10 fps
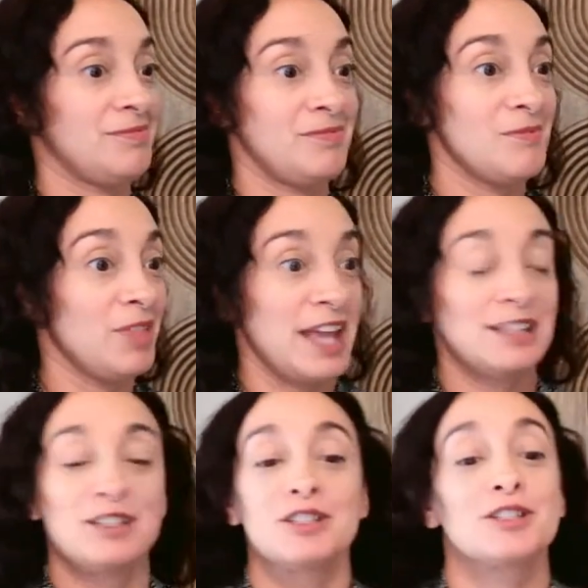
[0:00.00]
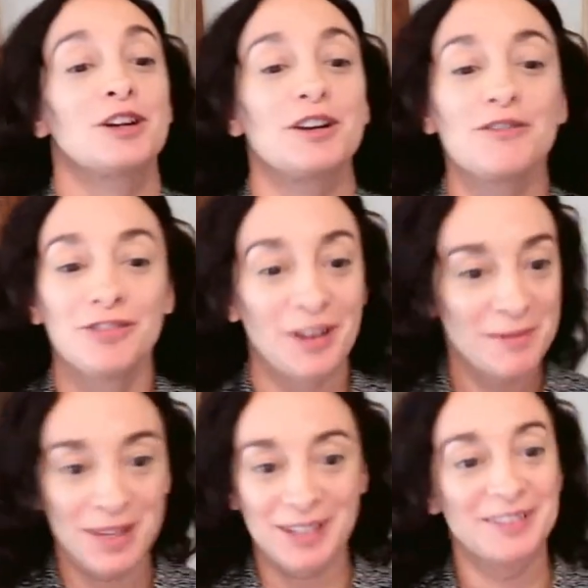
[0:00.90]
like to surf. I
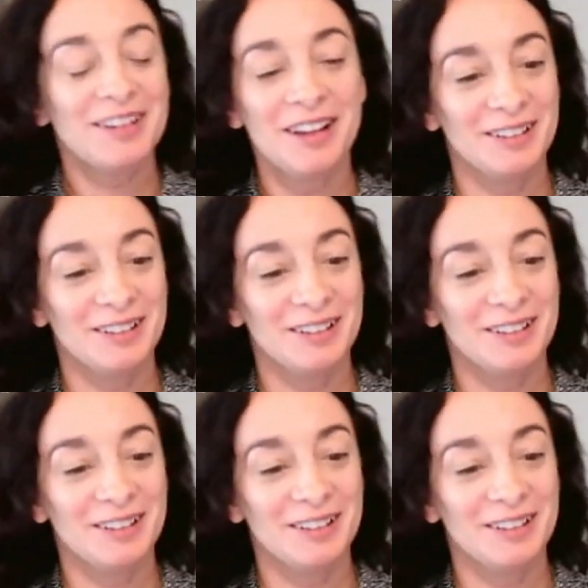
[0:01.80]
mean,